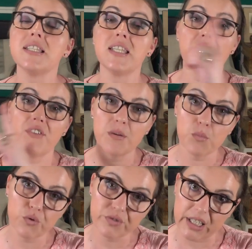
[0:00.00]

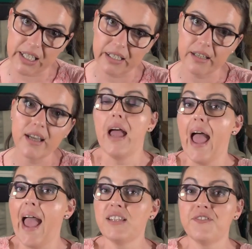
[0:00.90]
Stephen moved in.
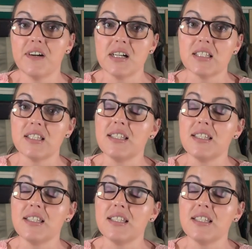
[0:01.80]
At first,